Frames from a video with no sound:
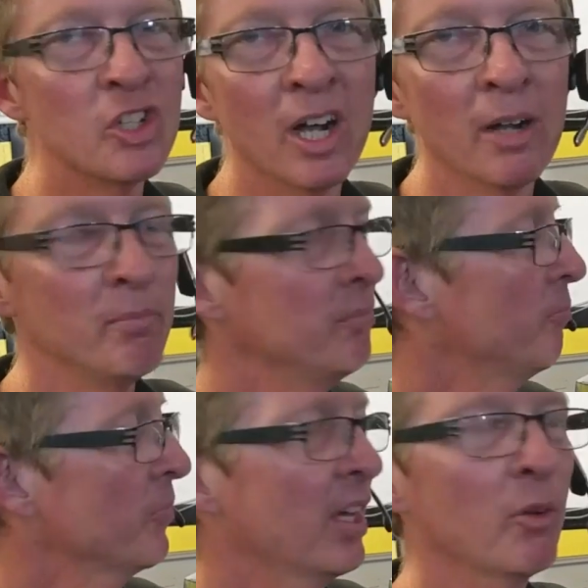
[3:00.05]
shop.
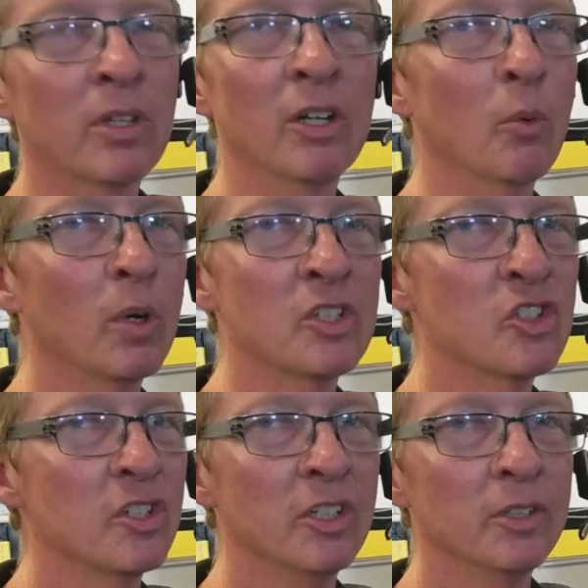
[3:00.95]
I don't care what you
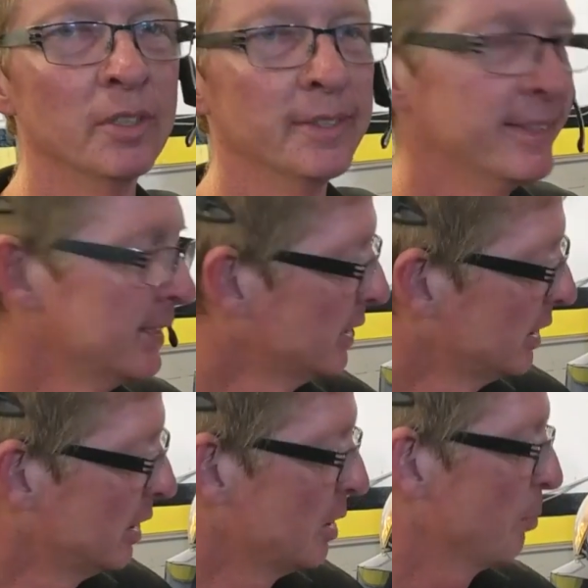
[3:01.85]
do.
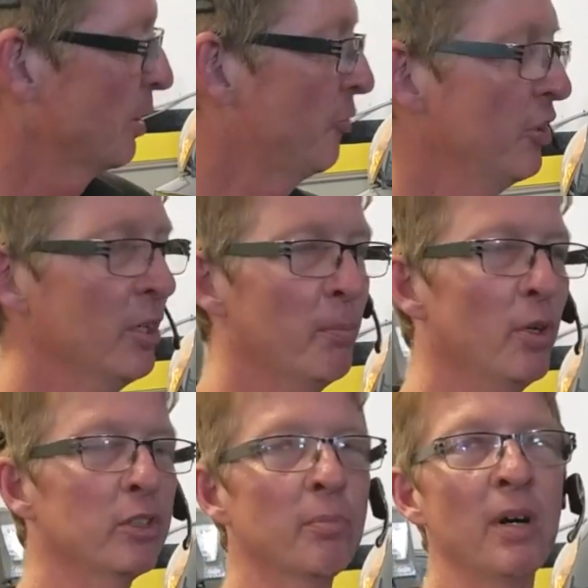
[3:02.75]
But if you
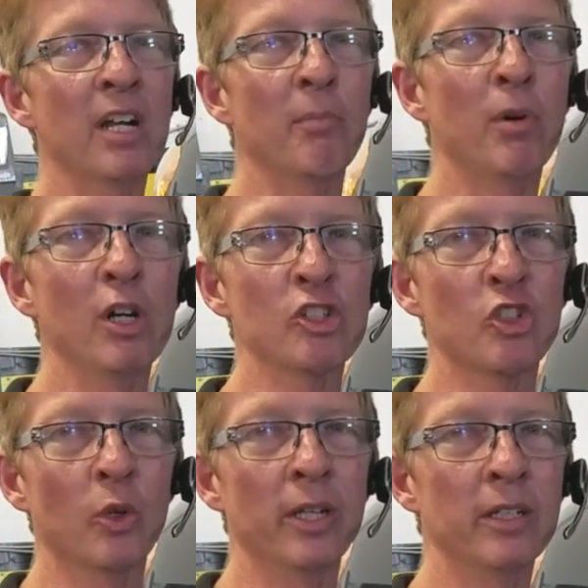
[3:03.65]
unbolt the bottom ball
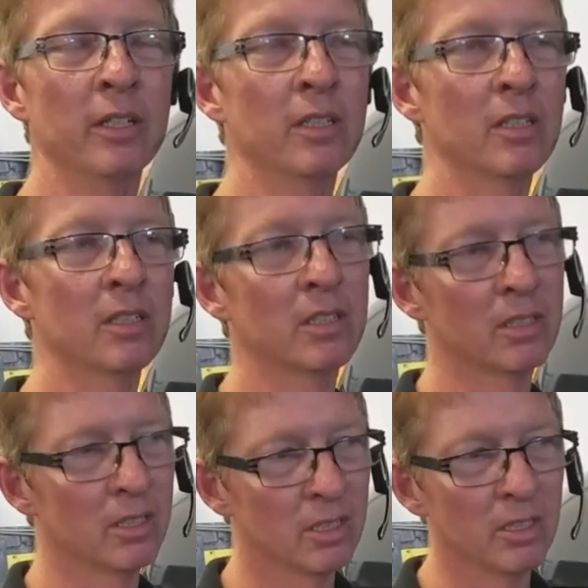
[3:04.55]
joint,
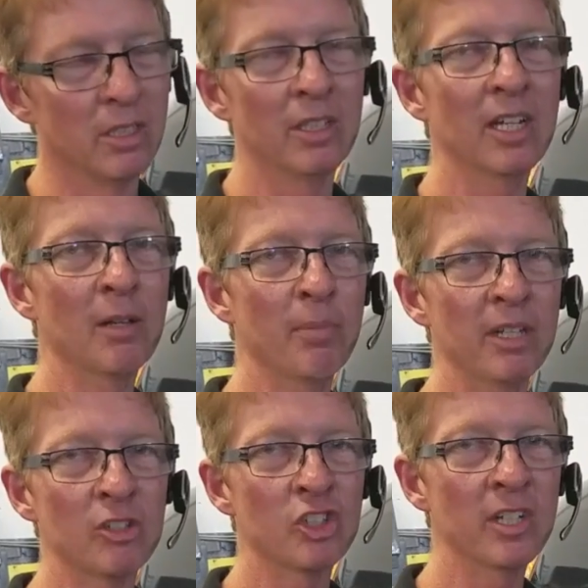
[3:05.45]
you got a
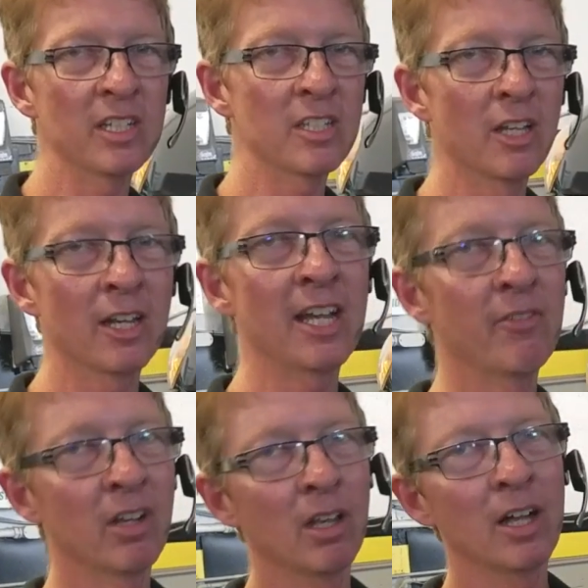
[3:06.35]
better chance of not having
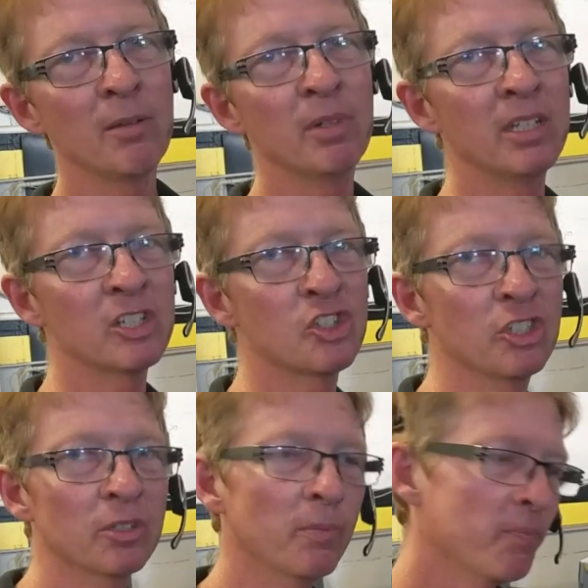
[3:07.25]
an alignment
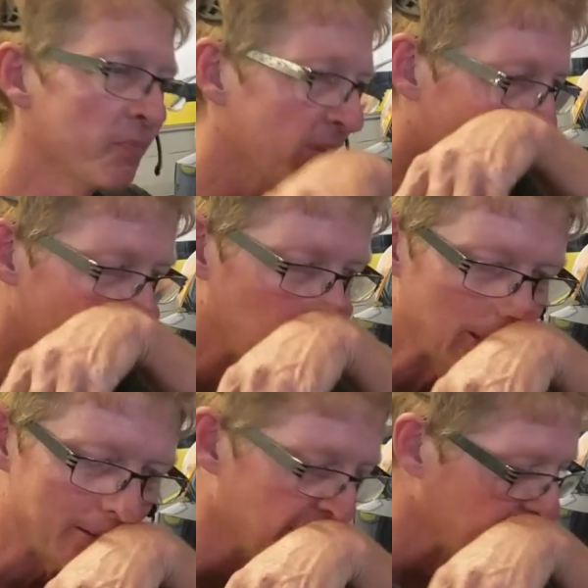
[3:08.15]
issue.
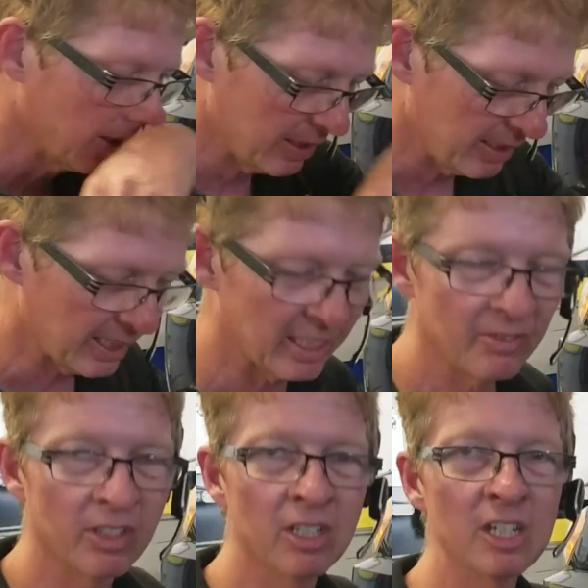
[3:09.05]
And I give
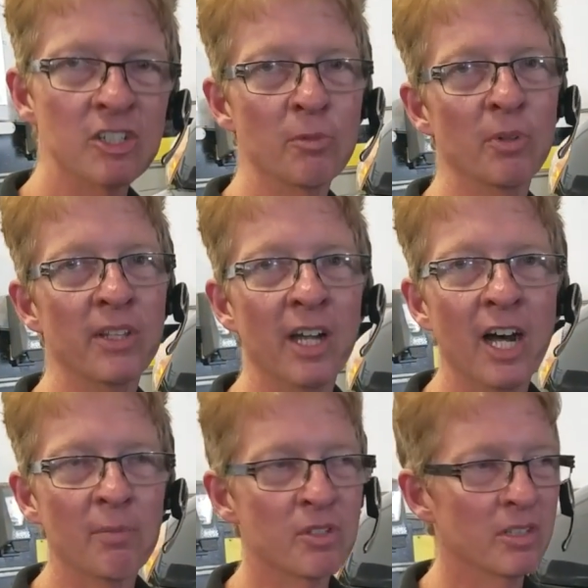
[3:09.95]
the customer the
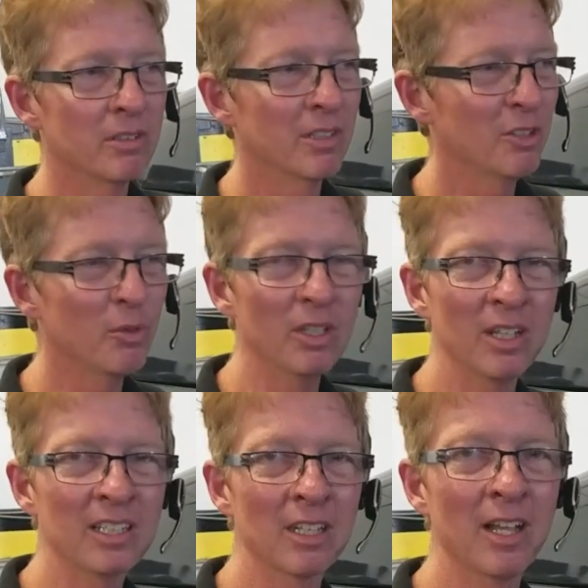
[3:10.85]
option. I'd really
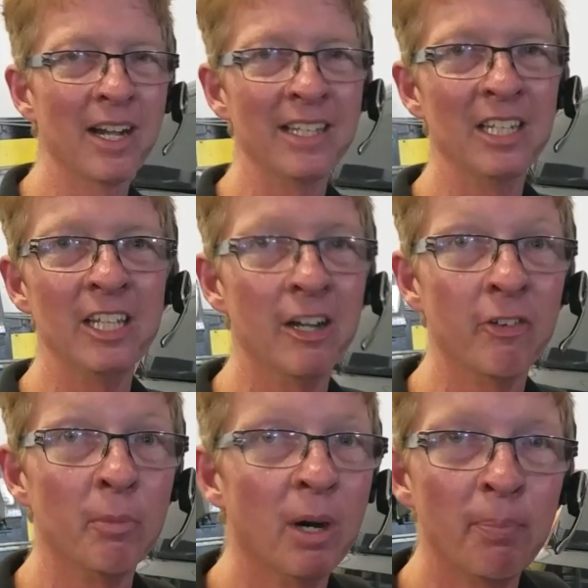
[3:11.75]
like to line any of
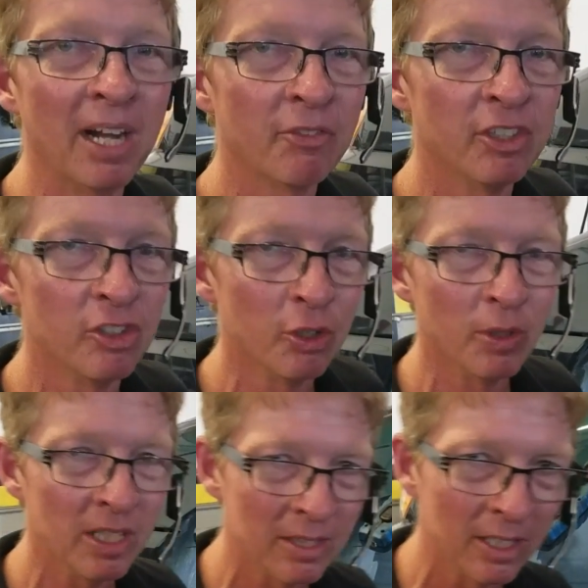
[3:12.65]
them up after you do
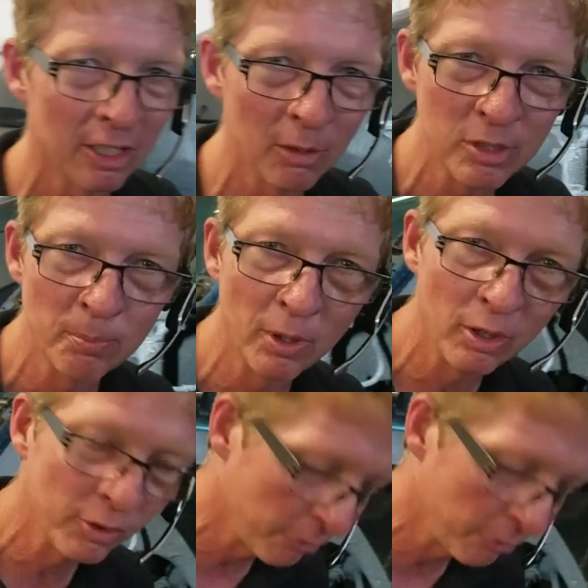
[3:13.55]
anything that comes apart on the